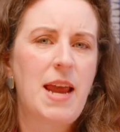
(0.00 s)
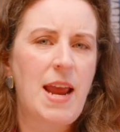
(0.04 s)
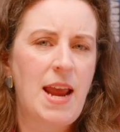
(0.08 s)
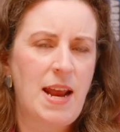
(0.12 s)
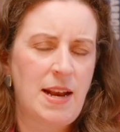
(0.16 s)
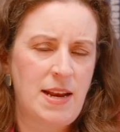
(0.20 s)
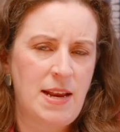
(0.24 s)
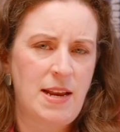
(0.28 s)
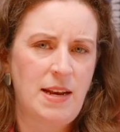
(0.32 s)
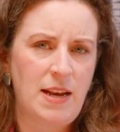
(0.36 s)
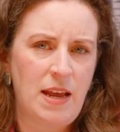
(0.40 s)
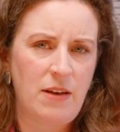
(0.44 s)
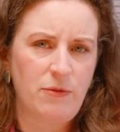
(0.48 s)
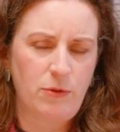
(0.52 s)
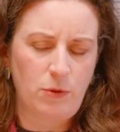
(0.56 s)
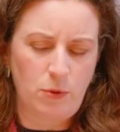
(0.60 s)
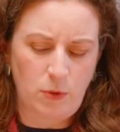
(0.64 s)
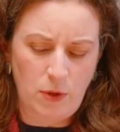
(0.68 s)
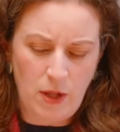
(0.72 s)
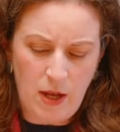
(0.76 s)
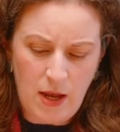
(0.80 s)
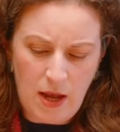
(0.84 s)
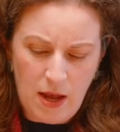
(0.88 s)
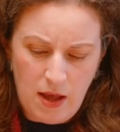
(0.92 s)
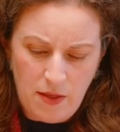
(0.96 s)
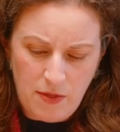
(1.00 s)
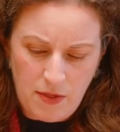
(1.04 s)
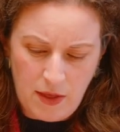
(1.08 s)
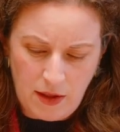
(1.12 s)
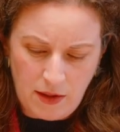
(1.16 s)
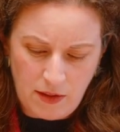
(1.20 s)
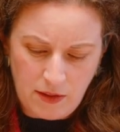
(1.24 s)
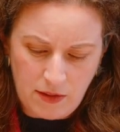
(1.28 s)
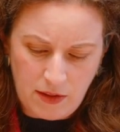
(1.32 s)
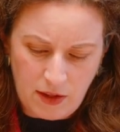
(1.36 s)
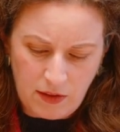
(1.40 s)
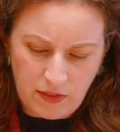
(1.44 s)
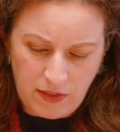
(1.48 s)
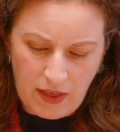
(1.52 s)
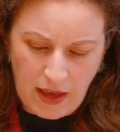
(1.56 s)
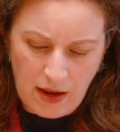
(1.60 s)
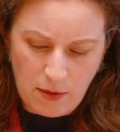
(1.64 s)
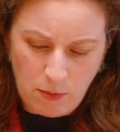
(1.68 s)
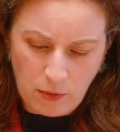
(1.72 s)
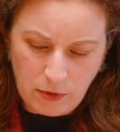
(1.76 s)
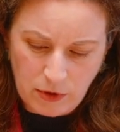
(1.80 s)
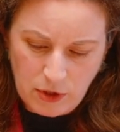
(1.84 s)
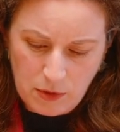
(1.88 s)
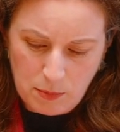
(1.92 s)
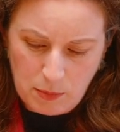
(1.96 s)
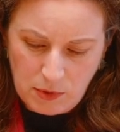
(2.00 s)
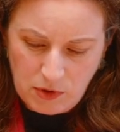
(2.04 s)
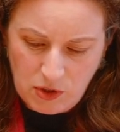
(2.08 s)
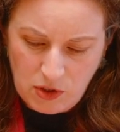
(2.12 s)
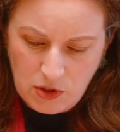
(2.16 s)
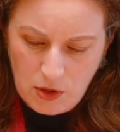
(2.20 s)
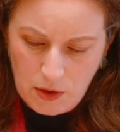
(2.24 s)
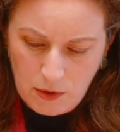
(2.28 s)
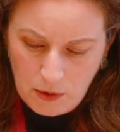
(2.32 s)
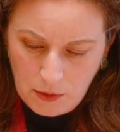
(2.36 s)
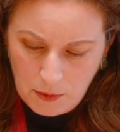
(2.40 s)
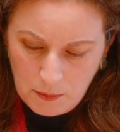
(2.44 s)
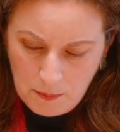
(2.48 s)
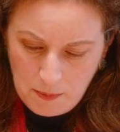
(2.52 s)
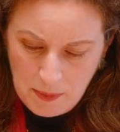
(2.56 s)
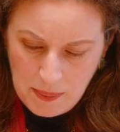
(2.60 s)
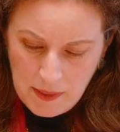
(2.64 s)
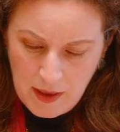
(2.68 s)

any level that they want to pursue.